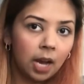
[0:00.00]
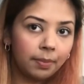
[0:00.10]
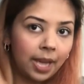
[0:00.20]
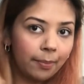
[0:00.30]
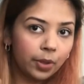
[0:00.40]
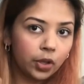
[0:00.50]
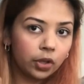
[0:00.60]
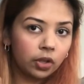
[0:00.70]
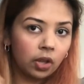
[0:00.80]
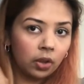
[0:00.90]

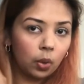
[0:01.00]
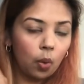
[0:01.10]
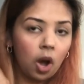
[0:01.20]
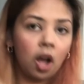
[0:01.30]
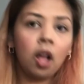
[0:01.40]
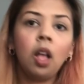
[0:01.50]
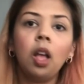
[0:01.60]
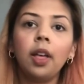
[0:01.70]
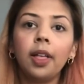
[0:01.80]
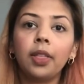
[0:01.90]
temperatures on the wall,
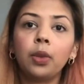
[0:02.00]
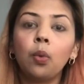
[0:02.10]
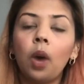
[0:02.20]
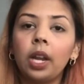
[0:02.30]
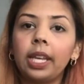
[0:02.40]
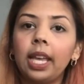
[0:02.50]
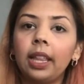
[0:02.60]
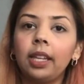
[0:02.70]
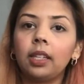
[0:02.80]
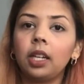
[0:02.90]
you want to get
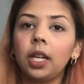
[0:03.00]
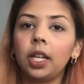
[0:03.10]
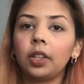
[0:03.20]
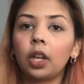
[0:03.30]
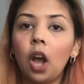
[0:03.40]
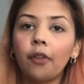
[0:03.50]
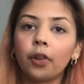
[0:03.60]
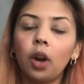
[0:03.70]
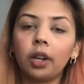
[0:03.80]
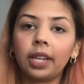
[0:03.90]
like the
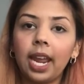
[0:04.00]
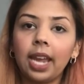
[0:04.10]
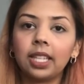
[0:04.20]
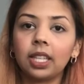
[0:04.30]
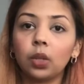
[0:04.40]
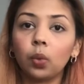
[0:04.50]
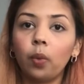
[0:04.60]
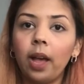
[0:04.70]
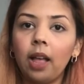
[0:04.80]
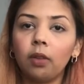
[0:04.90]
cover on case as
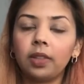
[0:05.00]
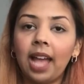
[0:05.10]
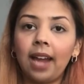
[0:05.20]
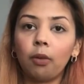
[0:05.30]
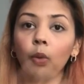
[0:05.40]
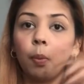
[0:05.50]
well that will